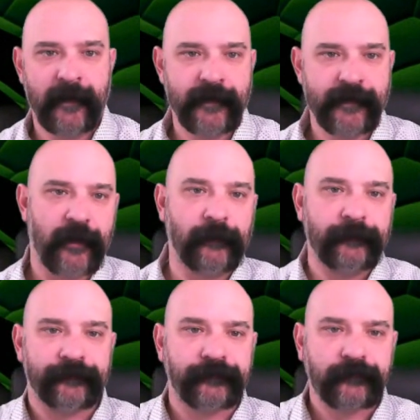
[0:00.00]
So
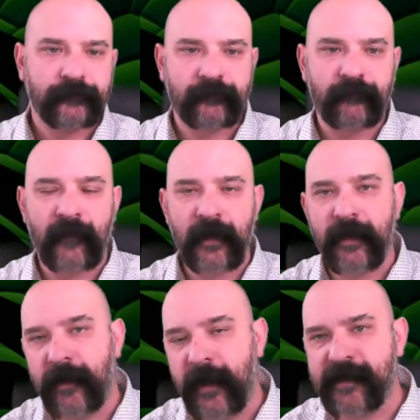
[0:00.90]

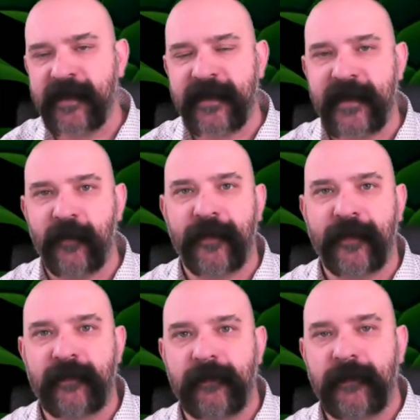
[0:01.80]
here's the deal with
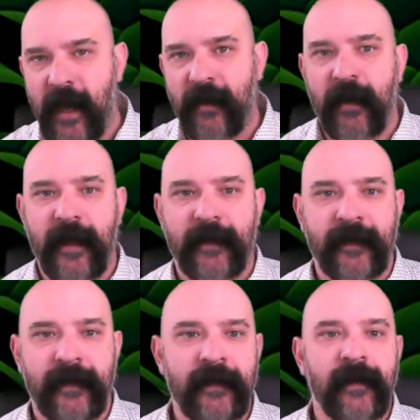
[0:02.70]
Tyler Huntley.
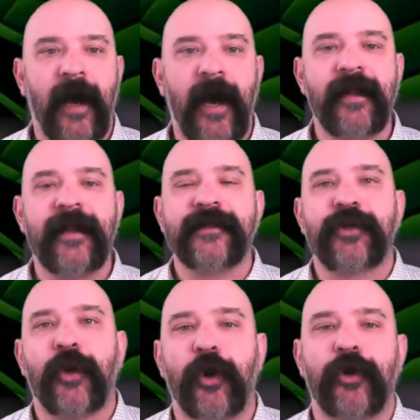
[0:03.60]
Huntley is
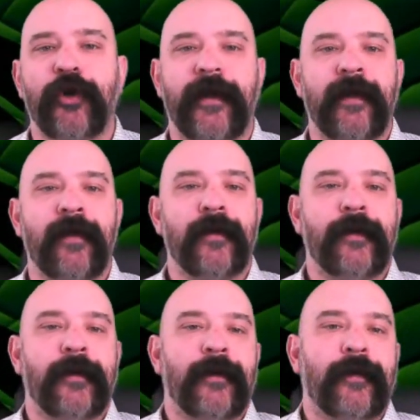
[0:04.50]
currently
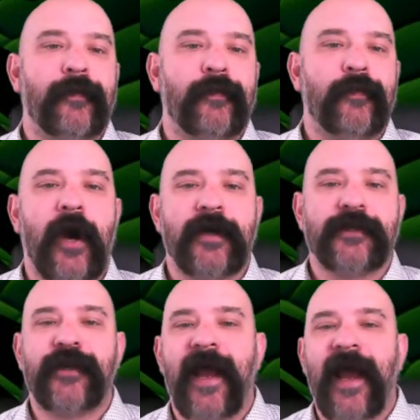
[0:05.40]

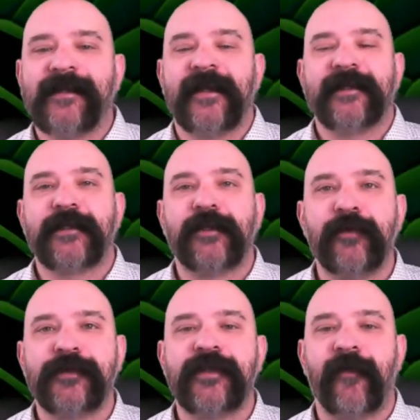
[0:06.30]
rostered as an
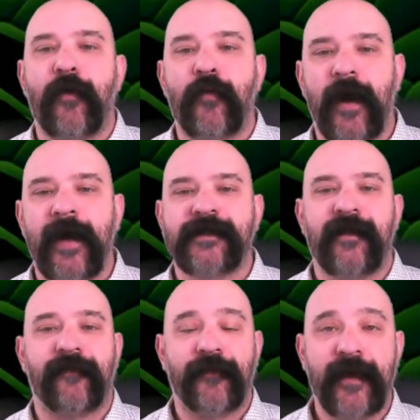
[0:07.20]
exclusive rights
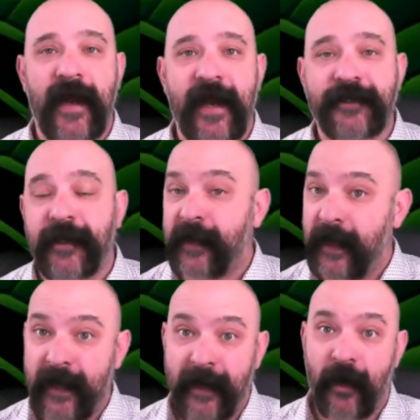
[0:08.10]
free agent,
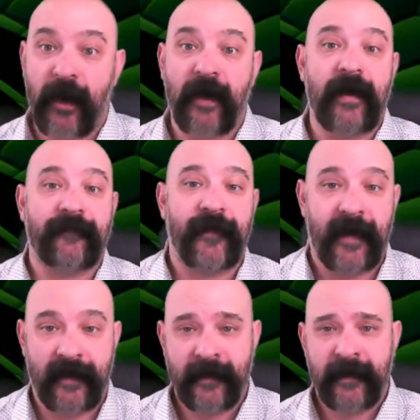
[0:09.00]
an ERFA,